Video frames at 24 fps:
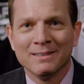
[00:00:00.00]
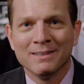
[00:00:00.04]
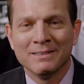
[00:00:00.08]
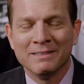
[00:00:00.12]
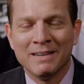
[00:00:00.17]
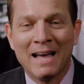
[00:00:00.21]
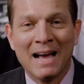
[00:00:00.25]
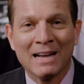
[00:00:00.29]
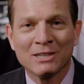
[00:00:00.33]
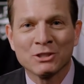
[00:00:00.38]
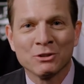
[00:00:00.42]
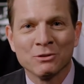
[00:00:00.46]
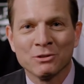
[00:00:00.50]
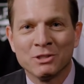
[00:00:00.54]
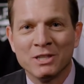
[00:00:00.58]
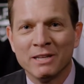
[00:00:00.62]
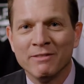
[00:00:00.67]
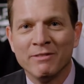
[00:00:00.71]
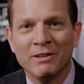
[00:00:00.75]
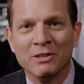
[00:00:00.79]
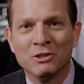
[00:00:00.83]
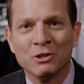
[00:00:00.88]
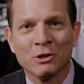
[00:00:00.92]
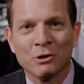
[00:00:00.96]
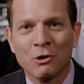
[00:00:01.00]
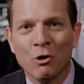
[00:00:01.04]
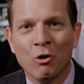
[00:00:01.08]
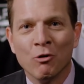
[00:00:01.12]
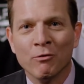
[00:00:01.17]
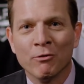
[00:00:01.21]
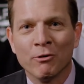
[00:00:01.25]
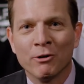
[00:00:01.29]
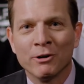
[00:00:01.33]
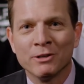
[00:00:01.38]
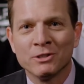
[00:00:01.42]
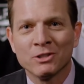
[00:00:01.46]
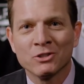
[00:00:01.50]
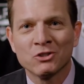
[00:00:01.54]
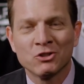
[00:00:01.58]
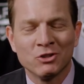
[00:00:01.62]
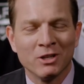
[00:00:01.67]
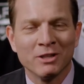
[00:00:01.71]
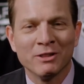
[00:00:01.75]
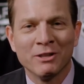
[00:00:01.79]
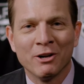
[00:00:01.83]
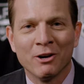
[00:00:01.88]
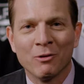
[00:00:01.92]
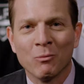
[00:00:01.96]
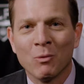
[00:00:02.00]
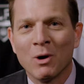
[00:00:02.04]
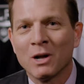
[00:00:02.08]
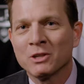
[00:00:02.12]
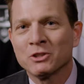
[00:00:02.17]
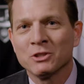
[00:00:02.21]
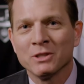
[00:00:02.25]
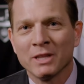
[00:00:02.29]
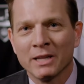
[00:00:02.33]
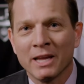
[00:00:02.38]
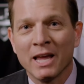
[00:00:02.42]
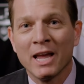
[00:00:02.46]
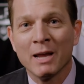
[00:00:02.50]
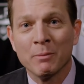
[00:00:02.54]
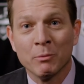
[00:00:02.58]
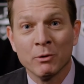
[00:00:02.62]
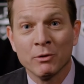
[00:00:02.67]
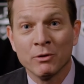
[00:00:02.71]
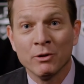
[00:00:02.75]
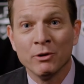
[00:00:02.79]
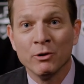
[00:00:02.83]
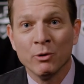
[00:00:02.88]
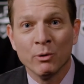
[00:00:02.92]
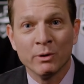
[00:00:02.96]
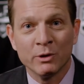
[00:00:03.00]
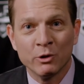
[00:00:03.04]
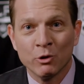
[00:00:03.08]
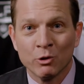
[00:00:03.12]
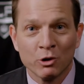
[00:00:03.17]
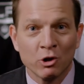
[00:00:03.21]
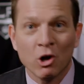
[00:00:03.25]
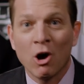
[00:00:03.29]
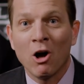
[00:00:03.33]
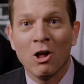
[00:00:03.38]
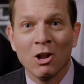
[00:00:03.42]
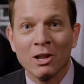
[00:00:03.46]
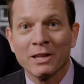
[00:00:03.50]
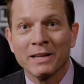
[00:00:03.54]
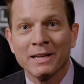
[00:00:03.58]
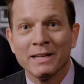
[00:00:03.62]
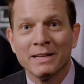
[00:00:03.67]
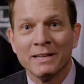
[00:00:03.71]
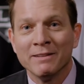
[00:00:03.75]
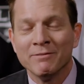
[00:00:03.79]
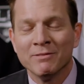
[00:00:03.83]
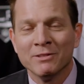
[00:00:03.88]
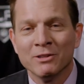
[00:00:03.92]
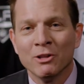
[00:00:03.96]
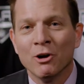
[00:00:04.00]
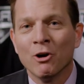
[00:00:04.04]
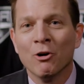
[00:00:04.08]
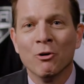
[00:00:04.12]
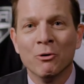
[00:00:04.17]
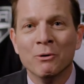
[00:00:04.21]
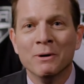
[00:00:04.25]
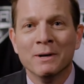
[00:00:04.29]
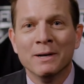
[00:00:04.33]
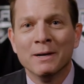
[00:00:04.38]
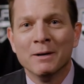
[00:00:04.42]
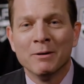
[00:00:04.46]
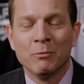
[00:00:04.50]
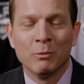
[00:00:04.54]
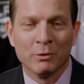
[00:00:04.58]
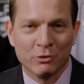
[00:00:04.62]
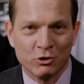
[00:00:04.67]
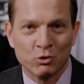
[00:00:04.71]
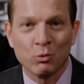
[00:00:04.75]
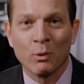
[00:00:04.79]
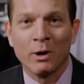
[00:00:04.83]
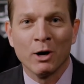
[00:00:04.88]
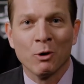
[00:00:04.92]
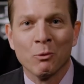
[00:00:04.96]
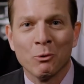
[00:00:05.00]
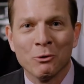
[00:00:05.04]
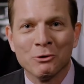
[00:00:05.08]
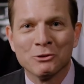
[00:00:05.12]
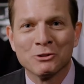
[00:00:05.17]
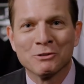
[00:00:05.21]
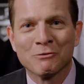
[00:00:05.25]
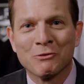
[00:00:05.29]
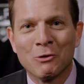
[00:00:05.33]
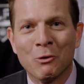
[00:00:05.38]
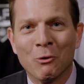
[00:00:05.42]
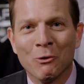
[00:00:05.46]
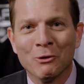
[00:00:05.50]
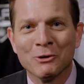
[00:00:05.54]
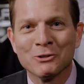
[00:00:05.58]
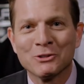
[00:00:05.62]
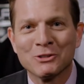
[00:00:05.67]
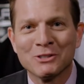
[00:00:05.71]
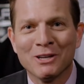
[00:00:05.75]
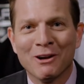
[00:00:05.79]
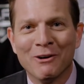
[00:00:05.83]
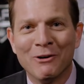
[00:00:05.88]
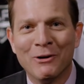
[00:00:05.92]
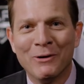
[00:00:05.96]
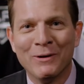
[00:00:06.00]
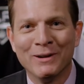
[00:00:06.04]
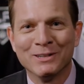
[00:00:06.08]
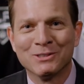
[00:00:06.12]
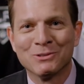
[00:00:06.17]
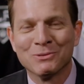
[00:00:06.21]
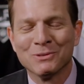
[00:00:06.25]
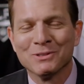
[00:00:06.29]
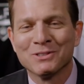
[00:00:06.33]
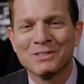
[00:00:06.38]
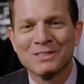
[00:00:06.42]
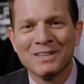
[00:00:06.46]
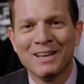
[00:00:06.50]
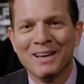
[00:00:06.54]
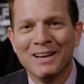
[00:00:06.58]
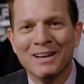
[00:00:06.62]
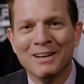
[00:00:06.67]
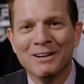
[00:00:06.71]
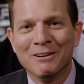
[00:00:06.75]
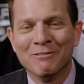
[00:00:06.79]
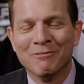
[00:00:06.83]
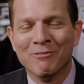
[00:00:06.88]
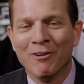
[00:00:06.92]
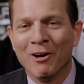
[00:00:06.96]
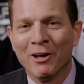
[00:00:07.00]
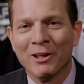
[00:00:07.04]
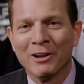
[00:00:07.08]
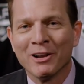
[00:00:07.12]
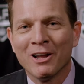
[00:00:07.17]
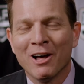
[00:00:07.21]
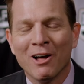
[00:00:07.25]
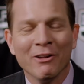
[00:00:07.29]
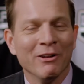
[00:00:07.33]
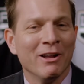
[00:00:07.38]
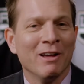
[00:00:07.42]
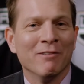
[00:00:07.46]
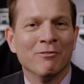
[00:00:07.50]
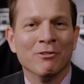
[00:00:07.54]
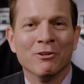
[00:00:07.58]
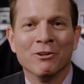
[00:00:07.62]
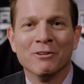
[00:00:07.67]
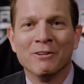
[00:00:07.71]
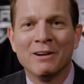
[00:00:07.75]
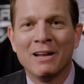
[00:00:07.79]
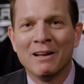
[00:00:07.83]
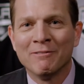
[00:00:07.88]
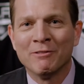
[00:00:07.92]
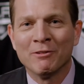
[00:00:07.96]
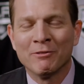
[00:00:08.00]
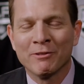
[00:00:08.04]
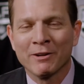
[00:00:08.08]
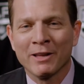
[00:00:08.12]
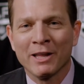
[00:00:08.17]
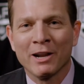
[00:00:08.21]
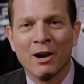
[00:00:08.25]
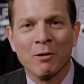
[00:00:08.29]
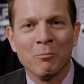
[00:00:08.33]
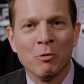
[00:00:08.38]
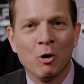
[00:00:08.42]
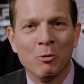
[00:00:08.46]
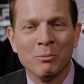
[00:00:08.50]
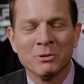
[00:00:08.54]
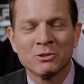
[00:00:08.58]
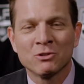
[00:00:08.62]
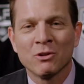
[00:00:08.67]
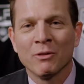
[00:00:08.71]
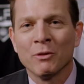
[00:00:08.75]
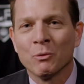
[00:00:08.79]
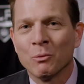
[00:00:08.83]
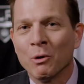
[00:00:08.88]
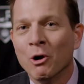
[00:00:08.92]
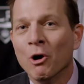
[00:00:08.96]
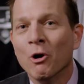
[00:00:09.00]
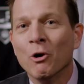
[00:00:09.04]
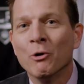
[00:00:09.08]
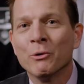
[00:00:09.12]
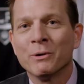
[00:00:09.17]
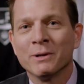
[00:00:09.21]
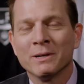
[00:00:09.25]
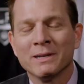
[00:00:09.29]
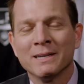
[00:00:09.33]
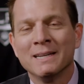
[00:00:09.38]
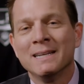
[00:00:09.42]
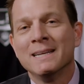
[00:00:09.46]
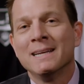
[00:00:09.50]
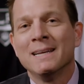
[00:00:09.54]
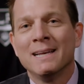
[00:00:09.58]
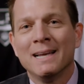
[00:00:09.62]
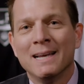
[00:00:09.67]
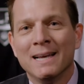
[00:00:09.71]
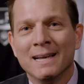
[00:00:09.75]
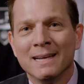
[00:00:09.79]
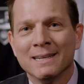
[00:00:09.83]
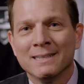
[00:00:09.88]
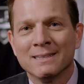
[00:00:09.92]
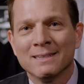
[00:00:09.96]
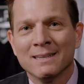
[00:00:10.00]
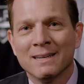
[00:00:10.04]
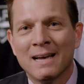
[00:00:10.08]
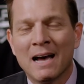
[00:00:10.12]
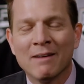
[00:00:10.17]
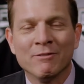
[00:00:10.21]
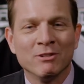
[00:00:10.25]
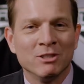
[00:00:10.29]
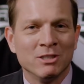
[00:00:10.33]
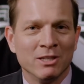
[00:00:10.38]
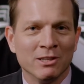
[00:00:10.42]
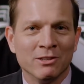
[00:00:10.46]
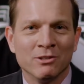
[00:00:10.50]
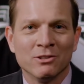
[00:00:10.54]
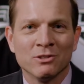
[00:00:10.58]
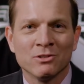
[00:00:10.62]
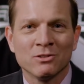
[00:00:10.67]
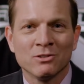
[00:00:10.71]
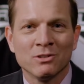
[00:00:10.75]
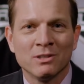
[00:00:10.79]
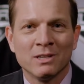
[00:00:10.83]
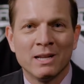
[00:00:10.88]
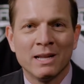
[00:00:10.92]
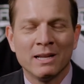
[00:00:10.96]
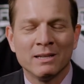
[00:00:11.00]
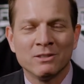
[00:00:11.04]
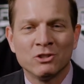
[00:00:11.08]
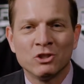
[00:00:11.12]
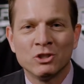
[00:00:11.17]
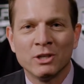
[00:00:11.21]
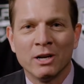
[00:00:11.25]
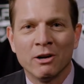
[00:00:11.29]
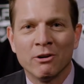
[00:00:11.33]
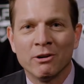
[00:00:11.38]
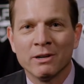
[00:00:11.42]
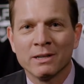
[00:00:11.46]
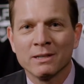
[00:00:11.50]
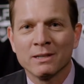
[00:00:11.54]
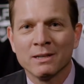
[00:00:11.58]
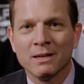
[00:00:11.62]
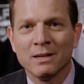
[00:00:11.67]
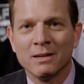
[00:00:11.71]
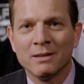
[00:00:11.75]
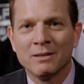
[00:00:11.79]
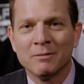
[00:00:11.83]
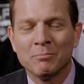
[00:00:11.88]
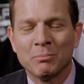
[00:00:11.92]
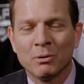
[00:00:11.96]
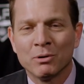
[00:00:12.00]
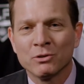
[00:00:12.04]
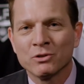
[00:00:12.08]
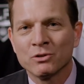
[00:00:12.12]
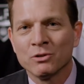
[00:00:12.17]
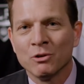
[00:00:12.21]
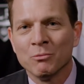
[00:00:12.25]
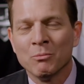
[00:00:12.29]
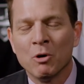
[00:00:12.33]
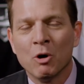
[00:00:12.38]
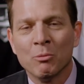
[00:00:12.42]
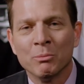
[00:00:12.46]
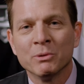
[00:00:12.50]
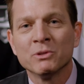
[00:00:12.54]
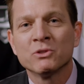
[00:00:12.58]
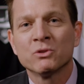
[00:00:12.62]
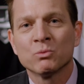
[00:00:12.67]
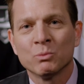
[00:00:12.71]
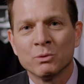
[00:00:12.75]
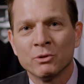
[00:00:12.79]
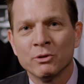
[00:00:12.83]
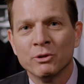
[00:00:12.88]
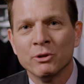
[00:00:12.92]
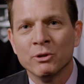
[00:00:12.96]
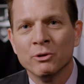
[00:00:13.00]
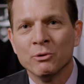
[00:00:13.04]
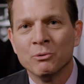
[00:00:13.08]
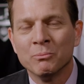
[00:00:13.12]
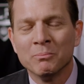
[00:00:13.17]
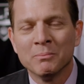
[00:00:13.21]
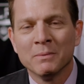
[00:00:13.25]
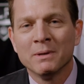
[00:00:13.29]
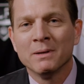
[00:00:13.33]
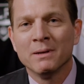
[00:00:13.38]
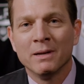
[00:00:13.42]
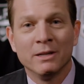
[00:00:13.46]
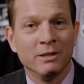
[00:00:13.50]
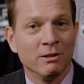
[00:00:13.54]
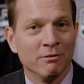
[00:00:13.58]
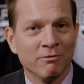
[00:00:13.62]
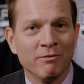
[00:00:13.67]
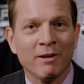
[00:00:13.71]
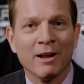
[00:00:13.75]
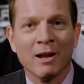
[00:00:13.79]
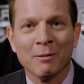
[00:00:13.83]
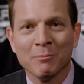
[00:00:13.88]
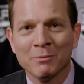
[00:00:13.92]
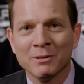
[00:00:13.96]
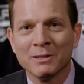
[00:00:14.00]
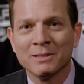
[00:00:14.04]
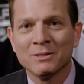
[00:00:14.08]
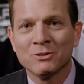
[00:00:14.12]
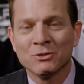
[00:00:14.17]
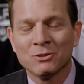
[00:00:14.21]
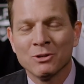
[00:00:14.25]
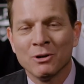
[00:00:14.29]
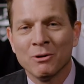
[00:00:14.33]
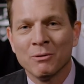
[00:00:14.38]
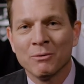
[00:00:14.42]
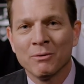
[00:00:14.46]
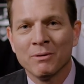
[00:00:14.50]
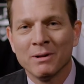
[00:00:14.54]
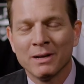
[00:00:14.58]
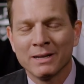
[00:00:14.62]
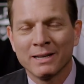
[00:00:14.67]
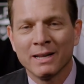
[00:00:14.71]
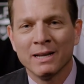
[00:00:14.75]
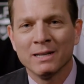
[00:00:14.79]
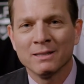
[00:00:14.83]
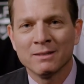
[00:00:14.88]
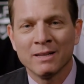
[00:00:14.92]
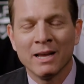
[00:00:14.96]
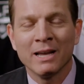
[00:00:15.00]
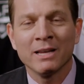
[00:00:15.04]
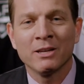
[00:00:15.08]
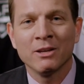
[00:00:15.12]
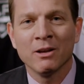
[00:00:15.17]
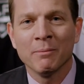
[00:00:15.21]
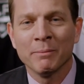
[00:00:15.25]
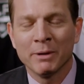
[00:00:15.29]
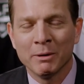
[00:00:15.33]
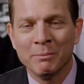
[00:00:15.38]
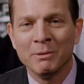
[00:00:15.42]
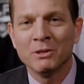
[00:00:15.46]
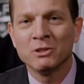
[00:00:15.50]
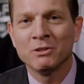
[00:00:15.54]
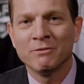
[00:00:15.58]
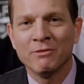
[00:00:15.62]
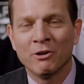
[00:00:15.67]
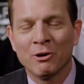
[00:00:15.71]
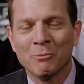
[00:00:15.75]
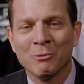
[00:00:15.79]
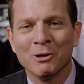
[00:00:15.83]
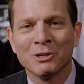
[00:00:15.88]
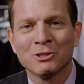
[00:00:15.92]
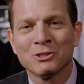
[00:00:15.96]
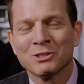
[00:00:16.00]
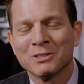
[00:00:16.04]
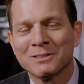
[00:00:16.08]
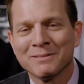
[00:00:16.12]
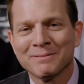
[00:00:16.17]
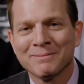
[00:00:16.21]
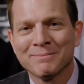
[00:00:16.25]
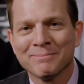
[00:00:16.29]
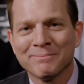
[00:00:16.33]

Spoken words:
national TV took over, and just sitting there and watching the game with you, and you're calling it, even though with swear words, of course, so which was fun. I'll never ever forget our moments on the road and having dinners and sharing personal moments with you and your family. So again, thank you. I'm going to miss you very much.